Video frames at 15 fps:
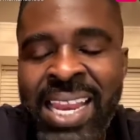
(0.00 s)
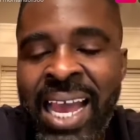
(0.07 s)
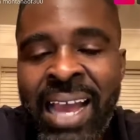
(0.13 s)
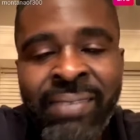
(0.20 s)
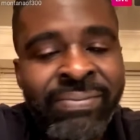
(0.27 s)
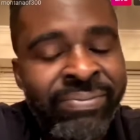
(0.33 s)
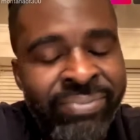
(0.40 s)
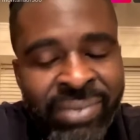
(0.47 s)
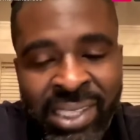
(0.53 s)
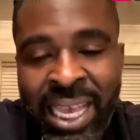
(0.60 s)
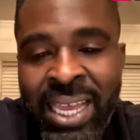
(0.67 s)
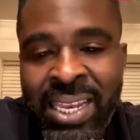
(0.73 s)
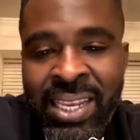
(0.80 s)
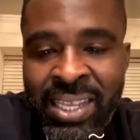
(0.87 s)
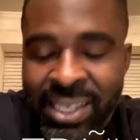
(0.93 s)
I ain't saying
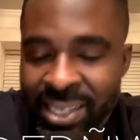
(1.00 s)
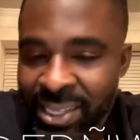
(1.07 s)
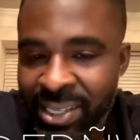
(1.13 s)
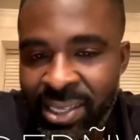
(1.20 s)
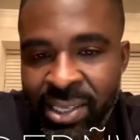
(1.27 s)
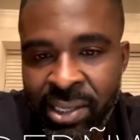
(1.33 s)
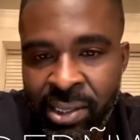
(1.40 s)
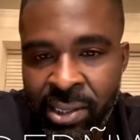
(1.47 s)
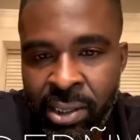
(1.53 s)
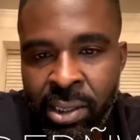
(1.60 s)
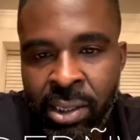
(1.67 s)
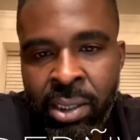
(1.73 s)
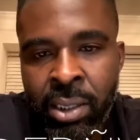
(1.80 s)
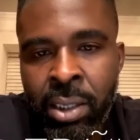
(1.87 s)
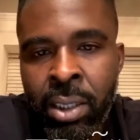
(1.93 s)
that he ain't. You know, I'm
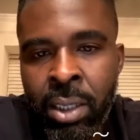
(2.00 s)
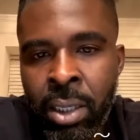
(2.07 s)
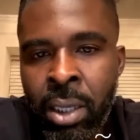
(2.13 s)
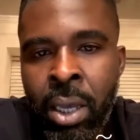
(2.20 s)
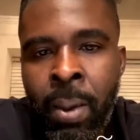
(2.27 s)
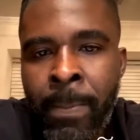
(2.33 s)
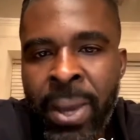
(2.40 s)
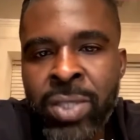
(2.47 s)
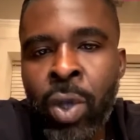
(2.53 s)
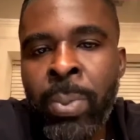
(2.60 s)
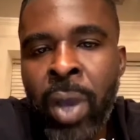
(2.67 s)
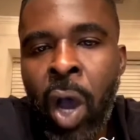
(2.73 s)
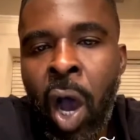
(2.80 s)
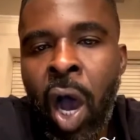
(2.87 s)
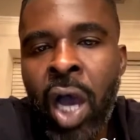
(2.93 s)
just saying it's
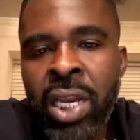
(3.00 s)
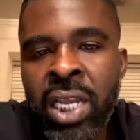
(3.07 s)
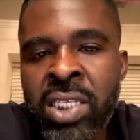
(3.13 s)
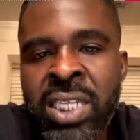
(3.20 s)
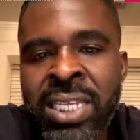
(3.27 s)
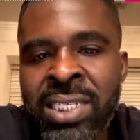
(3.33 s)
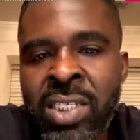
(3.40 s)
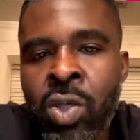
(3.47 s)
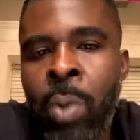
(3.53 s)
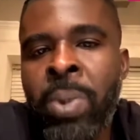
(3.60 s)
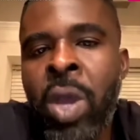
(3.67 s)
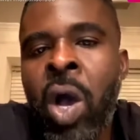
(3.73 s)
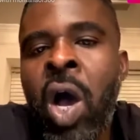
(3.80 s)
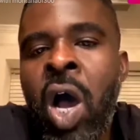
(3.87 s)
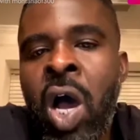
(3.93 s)
like that with some people. I'm
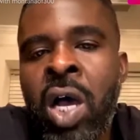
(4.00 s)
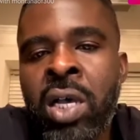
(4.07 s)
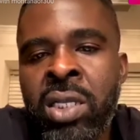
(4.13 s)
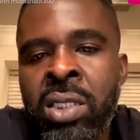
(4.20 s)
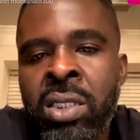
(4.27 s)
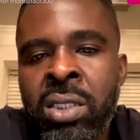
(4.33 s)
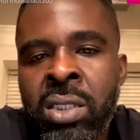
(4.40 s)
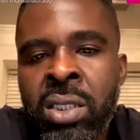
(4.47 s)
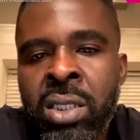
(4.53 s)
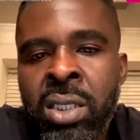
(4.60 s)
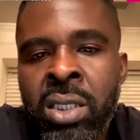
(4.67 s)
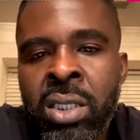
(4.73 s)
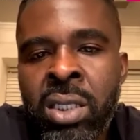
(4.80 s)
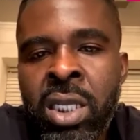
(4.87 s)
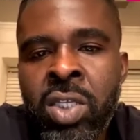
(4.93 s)
not just talking about him.
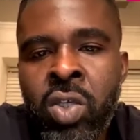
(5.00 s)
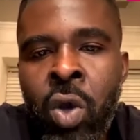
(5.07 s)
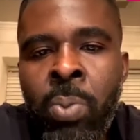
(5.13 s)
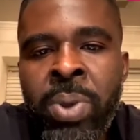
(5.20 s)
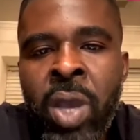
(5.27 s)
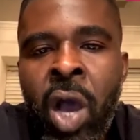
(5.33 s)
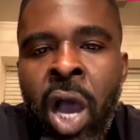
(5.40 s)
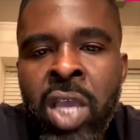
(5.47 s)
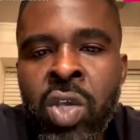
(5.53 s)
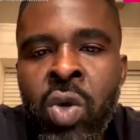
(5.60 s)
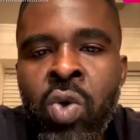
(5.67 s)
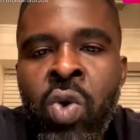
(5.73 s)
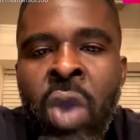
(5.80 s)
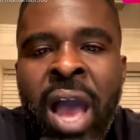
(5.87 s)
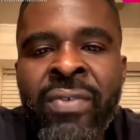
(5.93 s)
It's gonna be hard.
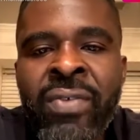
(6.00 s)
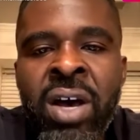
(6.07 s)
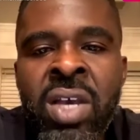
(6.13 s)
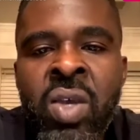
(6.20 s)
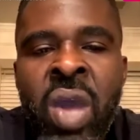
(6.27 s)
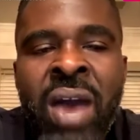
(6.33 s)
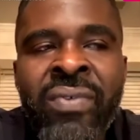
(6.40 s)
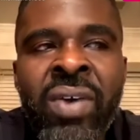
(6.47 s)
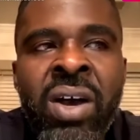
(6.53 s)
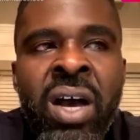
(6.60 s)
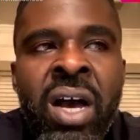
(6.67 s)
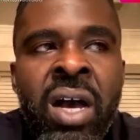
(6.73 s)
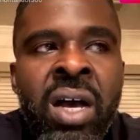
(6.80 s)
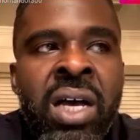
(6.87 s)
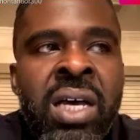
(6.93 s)
You have
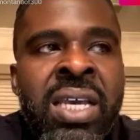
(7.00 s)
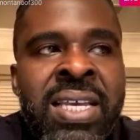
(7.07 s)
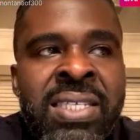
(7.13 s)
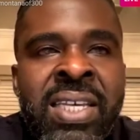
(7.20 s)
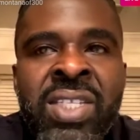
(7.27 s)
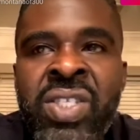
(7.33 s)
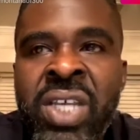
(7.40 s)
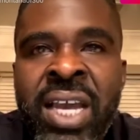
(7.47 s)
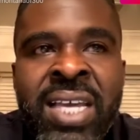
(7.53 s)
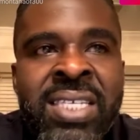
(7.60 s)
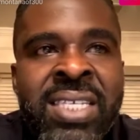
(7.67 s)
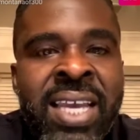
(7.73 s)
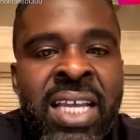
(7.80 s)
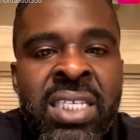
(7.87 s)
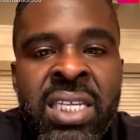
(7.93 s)
a easier chance
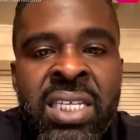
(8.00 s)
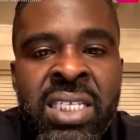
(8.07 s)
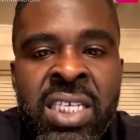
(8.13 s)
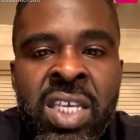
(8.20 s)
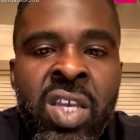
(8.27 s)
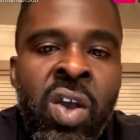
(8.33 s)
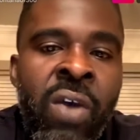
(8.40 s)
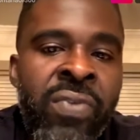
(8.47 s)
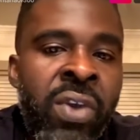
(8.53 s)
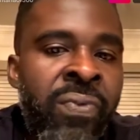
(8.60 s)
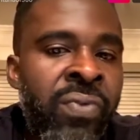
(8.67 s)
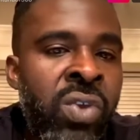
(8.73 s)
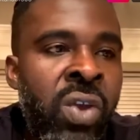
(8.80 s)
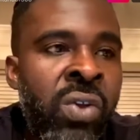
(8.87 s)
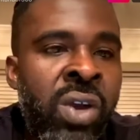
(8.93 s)
getting to the CEO of
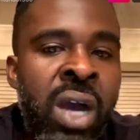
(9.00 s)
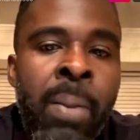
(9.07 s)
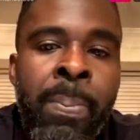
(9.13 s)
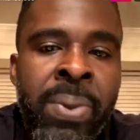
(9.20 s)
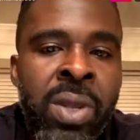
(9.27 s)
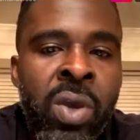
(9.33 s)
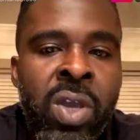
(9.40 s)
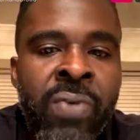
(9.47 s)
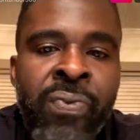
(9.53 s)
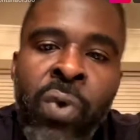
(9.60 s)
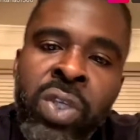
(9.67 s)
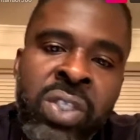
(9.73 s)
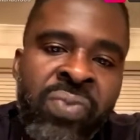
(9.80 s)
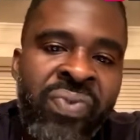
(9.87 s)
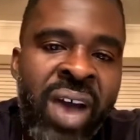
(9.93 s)
your company or your
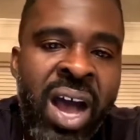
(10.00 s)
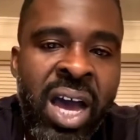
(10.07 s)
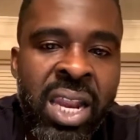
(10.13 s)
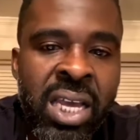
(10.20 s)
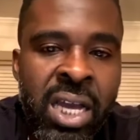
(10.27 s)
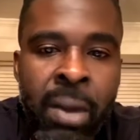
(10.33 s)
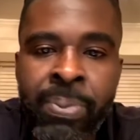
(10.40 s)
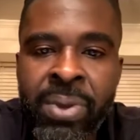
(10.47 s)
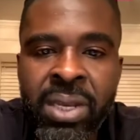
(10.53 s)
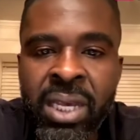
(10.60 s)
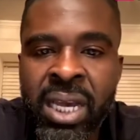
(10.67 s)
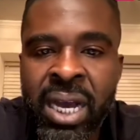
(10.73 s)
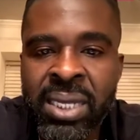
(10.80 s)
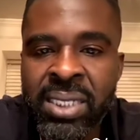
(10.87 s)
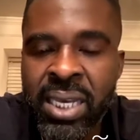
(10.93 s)
Fortune 500 company than
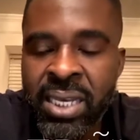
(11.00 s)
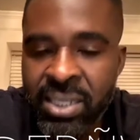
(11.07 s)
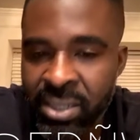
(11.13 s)
Kanye.